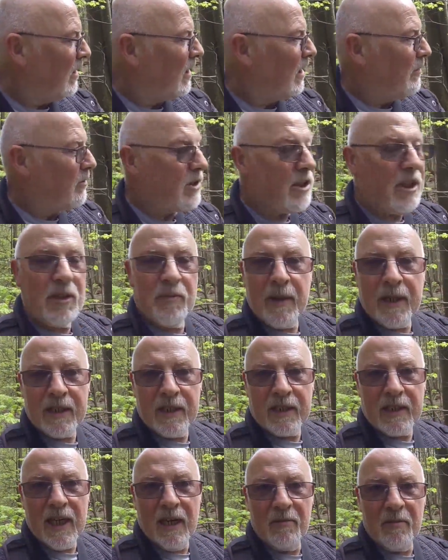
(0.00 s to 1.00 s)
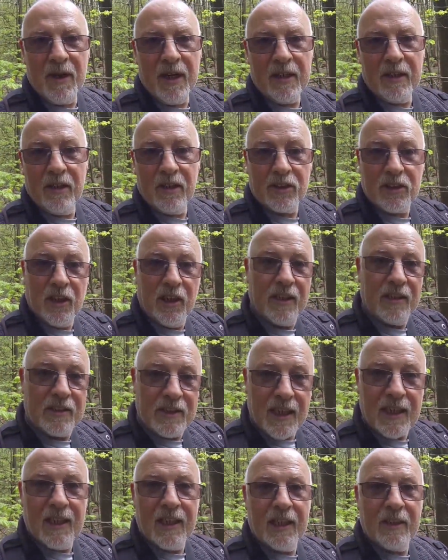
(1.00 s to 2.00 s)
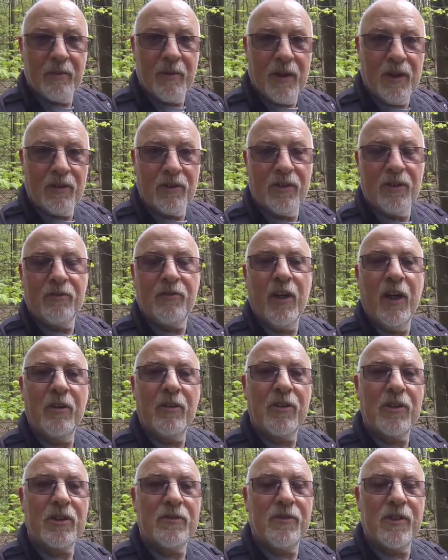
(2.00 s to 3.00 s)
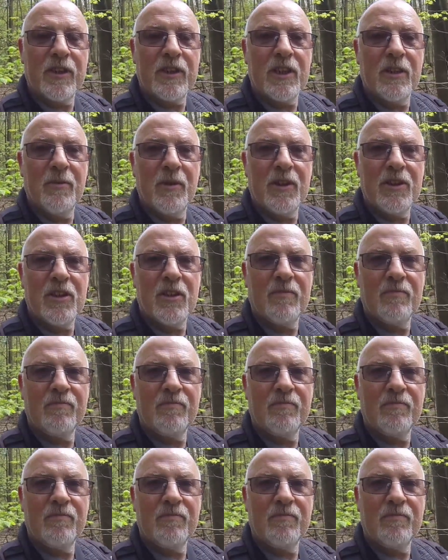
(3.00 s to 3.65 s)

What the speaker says: Let me show you the back of the camera and I'll show you exactly where I'm going to focus for this image.